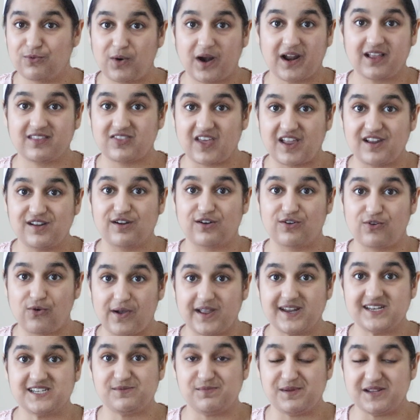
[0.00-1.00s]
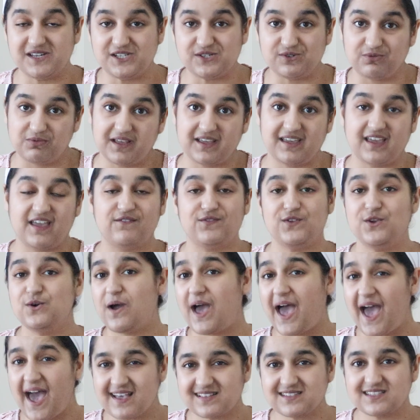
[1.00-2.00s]
work that you're going to be doing. If you
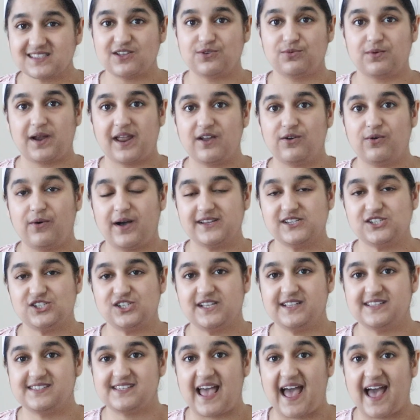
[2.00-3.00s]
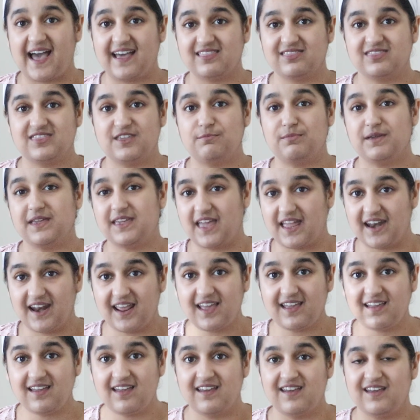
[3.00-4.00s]
ask the right questions at the
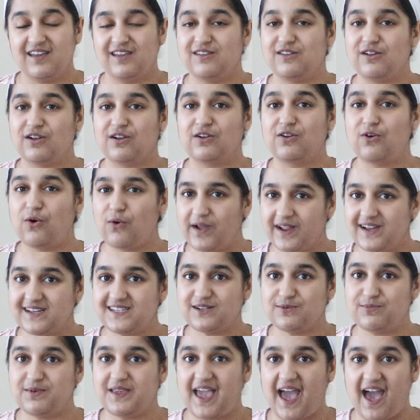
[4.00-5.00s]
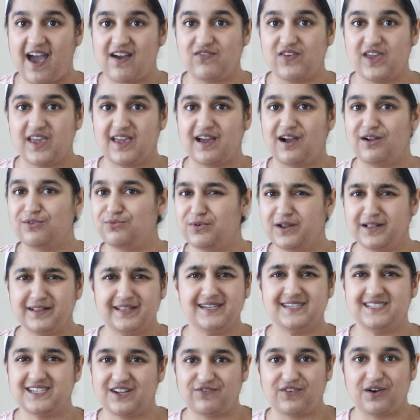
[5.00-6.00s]
beginning, you're going to be having a
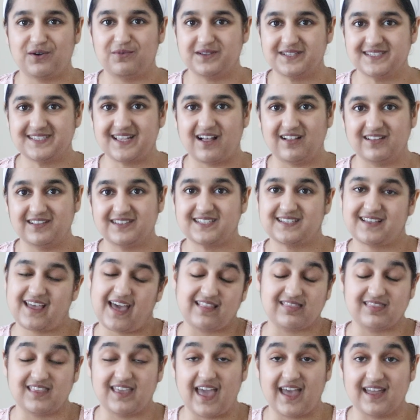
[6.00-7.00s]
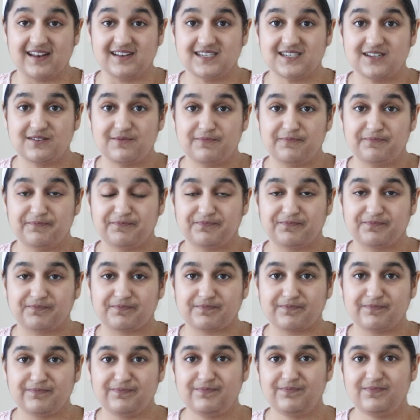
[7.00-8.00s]
really different result at the end.
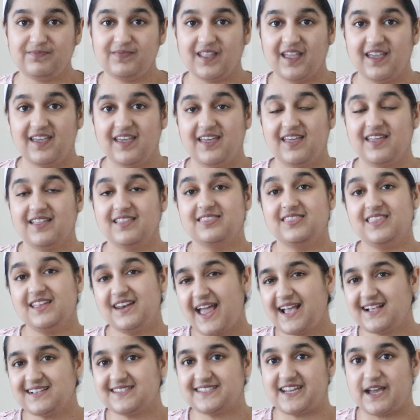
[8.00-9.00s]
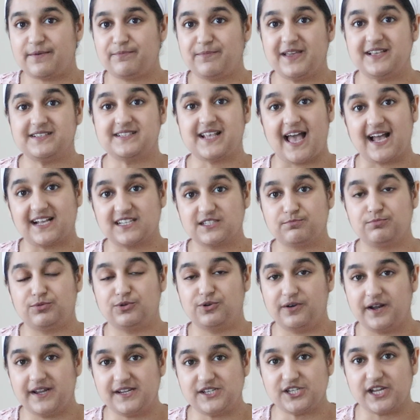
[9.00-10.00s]
The next step is
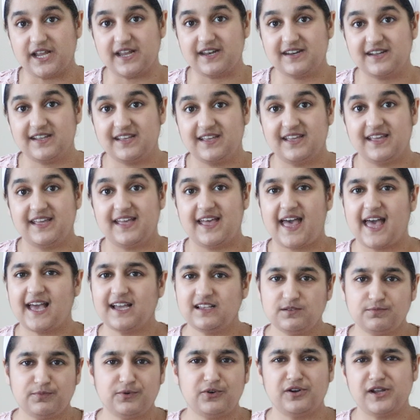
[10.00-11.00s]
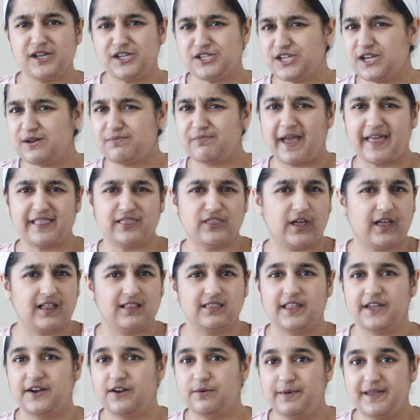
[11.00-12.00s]
exploration. Exploration might look a
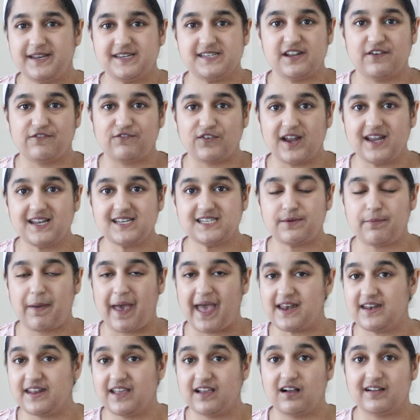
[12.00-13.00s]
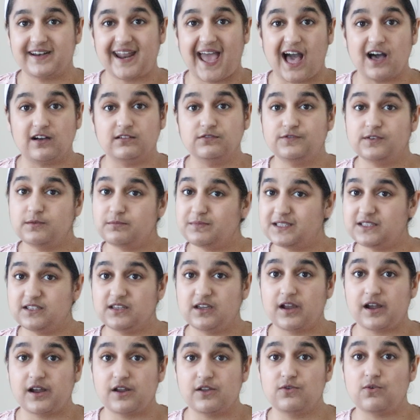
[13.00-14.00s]
little bit different depending on how
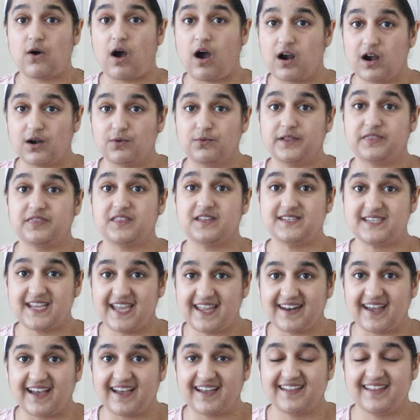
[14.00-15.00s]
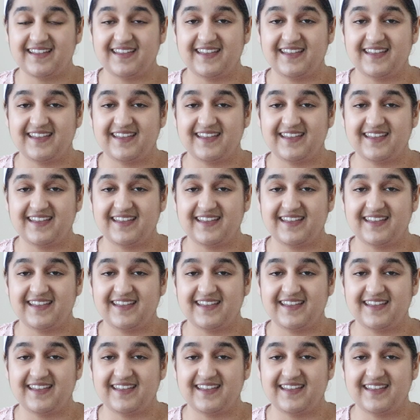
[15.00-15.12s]
familiar you are with the data.